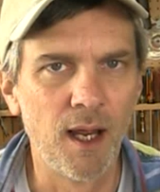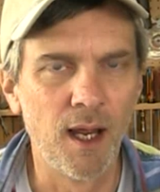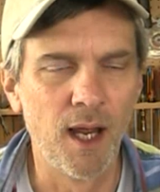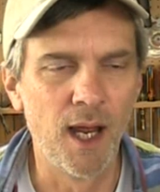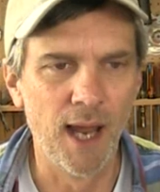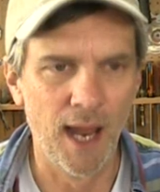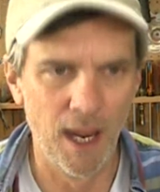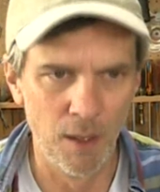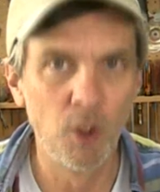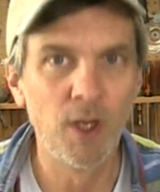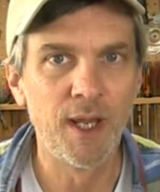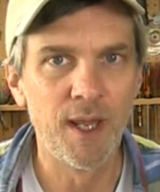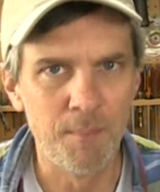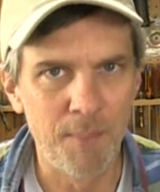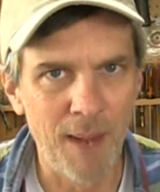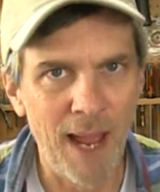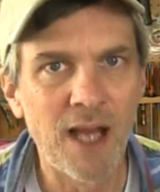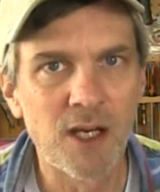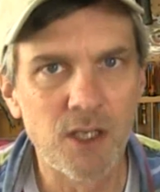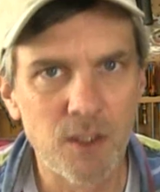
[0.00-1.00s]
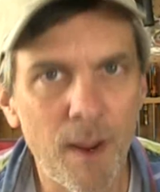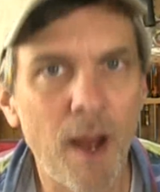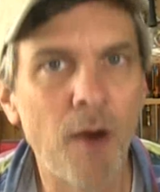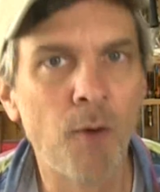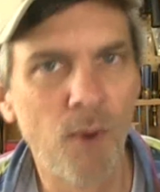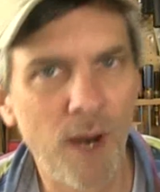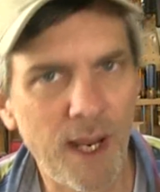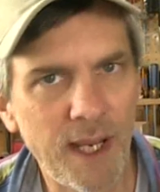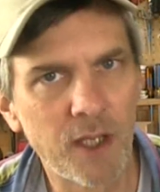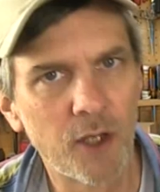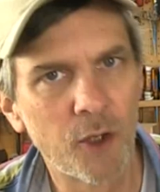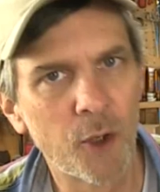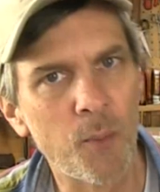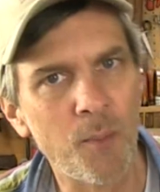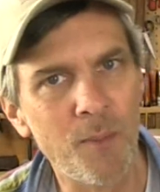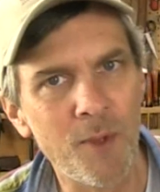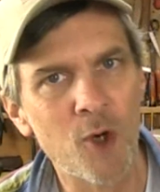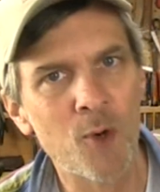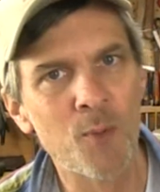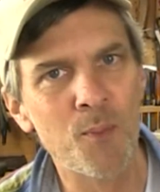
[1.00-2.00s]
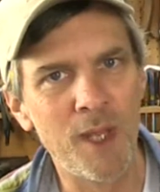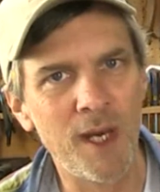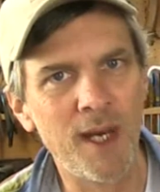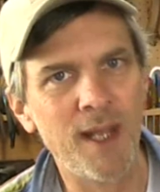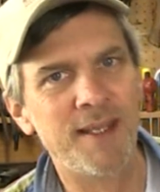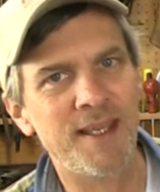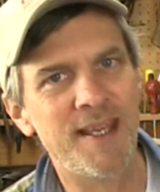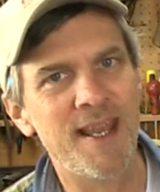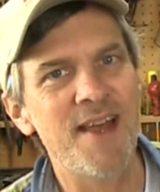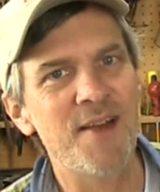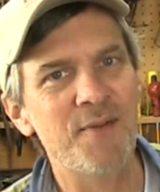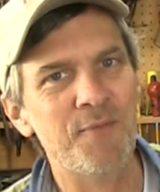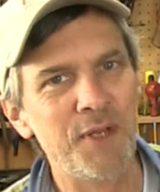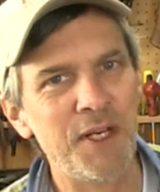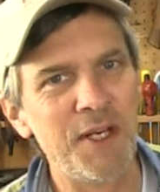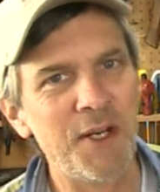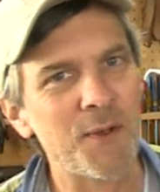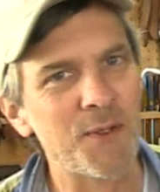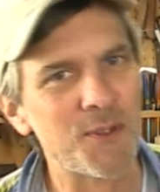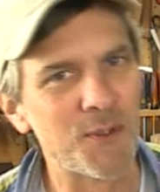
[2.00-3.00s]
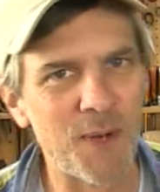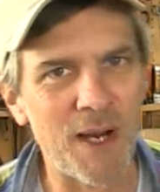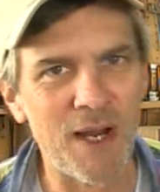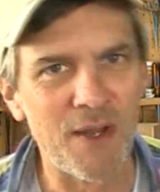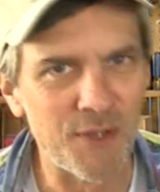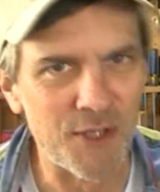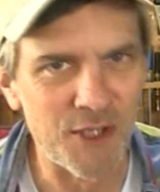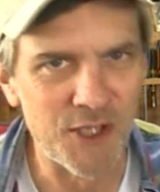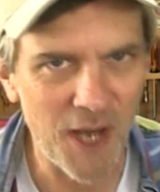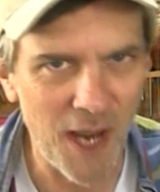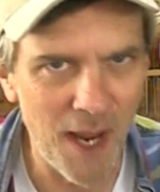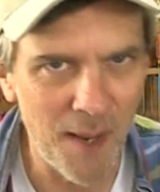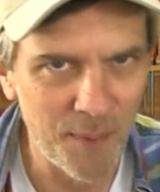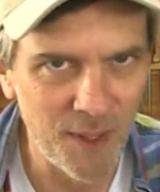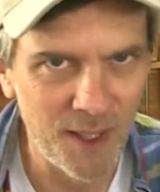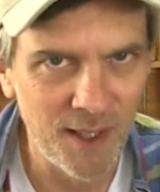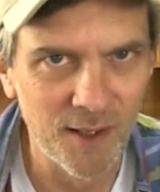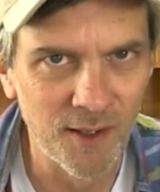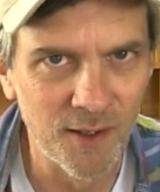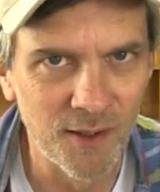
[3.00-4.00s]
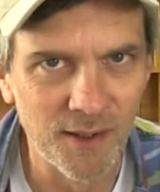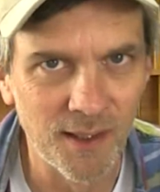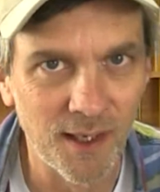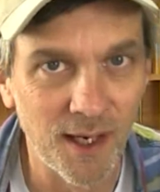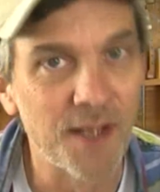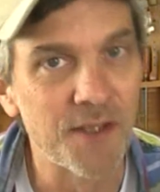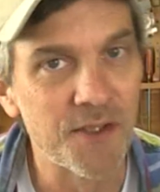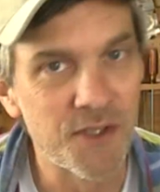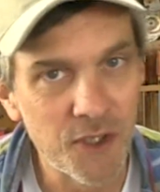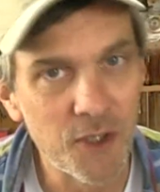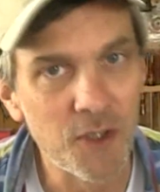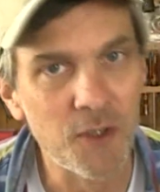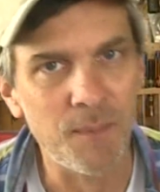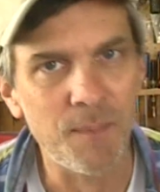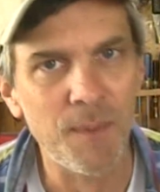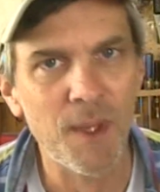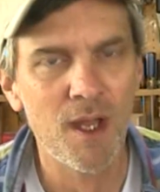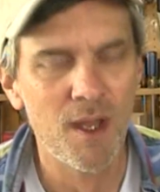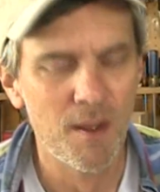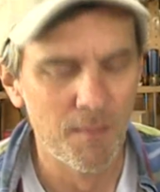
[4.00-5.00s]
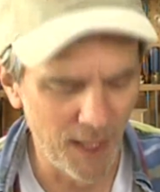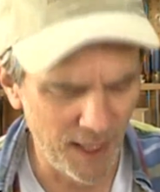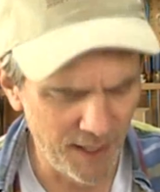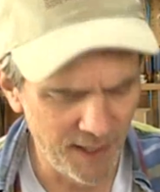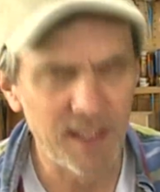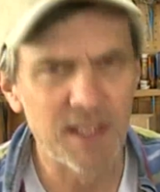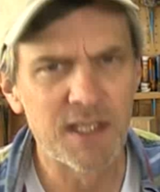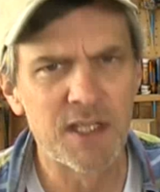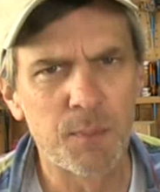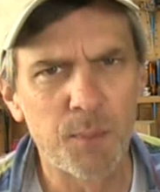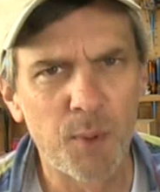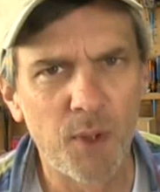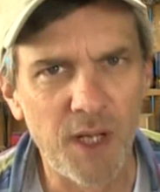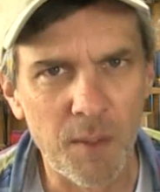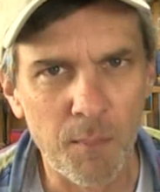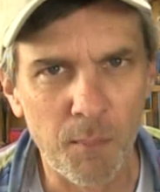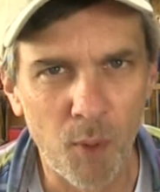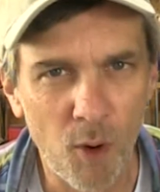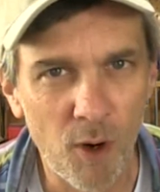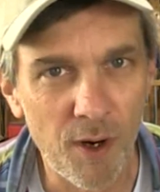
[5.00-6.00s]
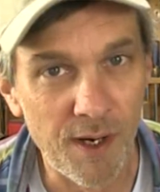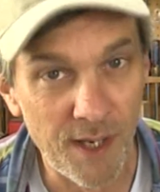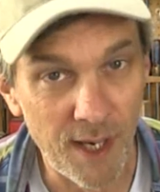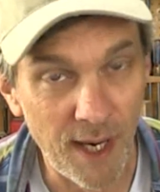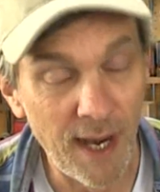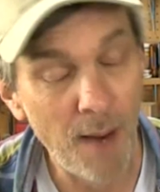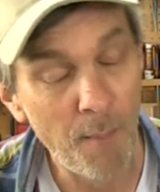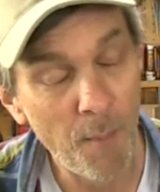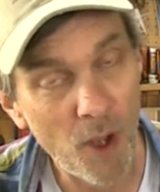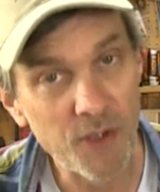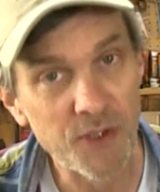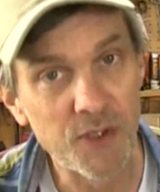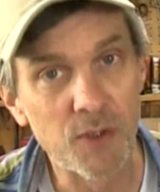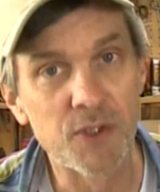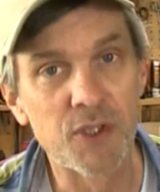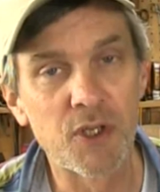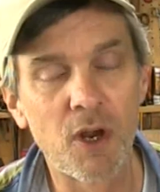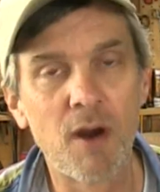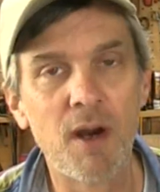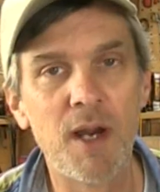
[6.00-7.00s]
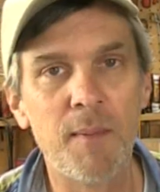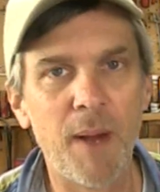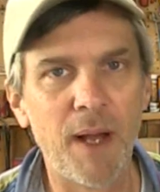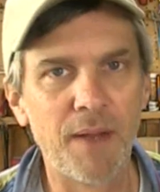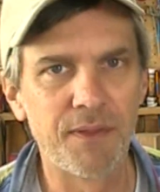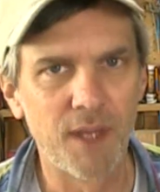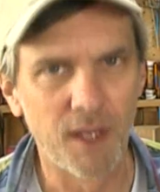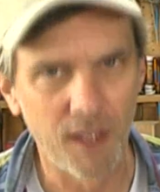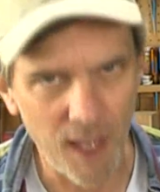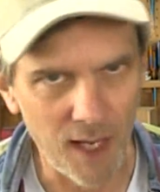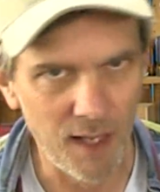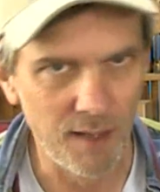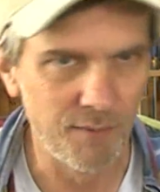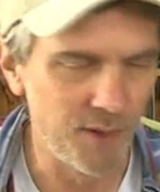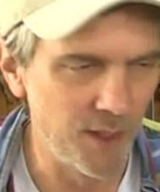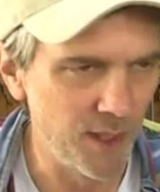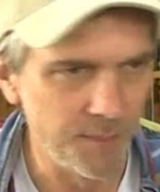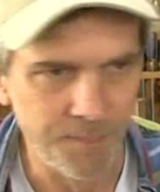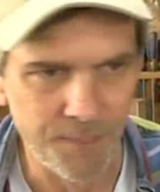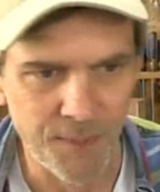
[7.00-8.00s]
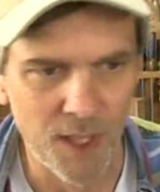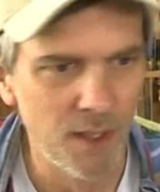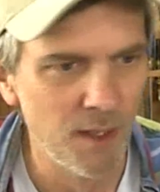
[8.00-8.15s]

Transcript: I will get back to my regular mere minutes videos around the shop here soon, but I think this is pretty important. And I'm also sorry about the kind of the